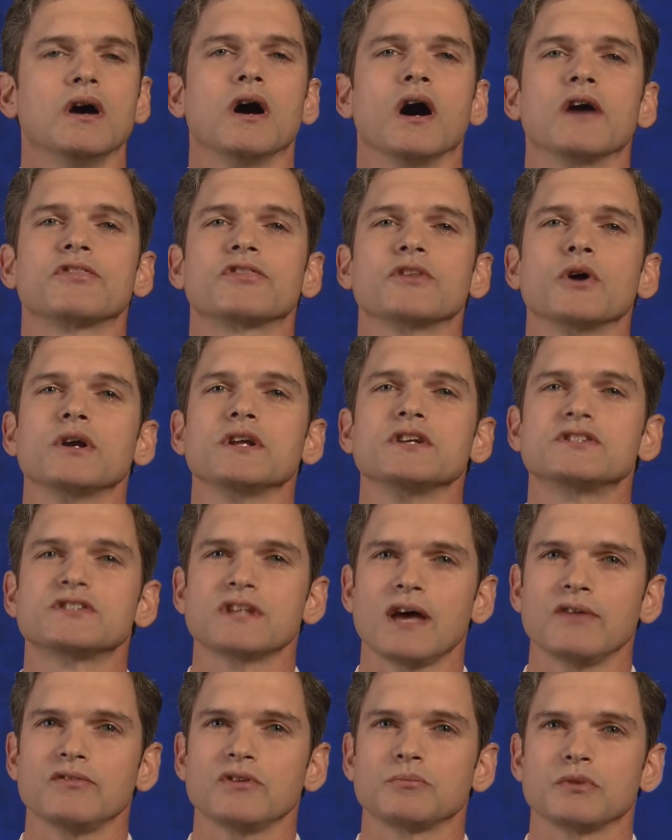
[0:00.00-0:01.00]
a
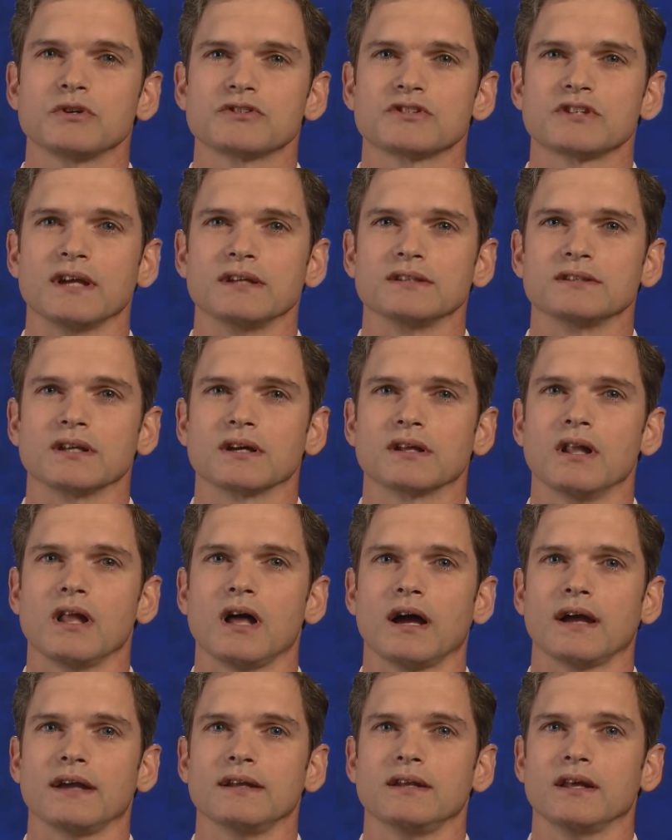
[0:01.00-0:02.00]
37%
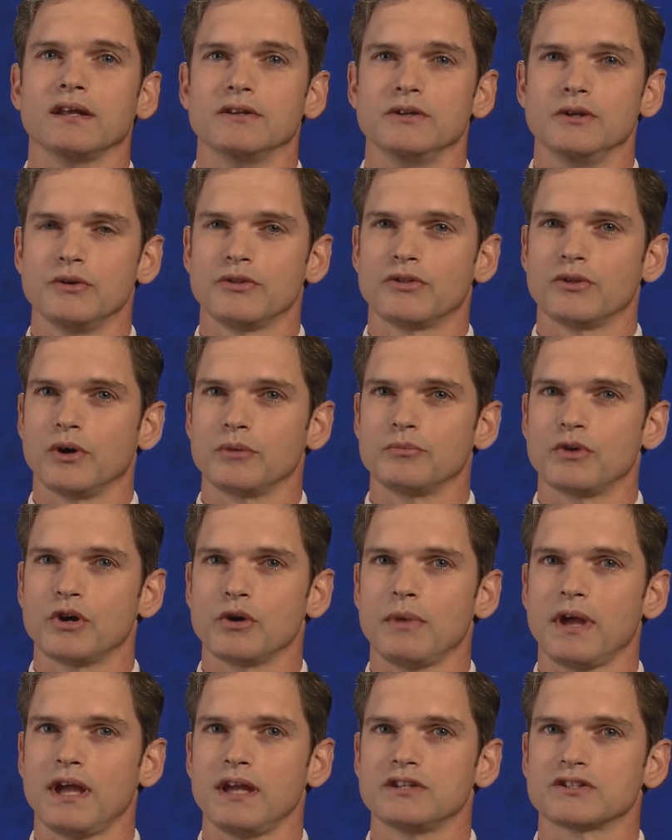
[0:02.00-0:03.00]
decline in youth on
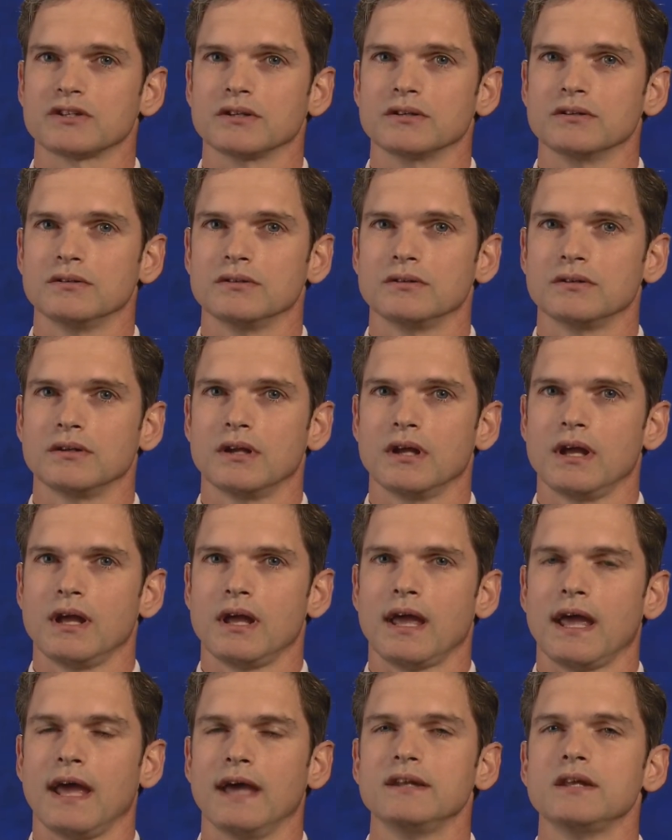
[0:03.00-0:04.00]
probation,
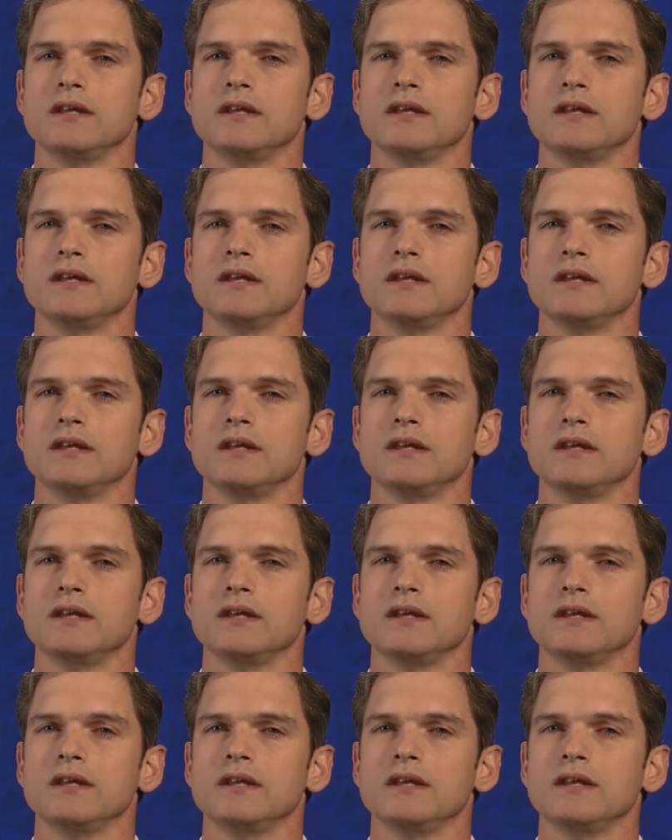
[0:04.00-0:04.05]
and a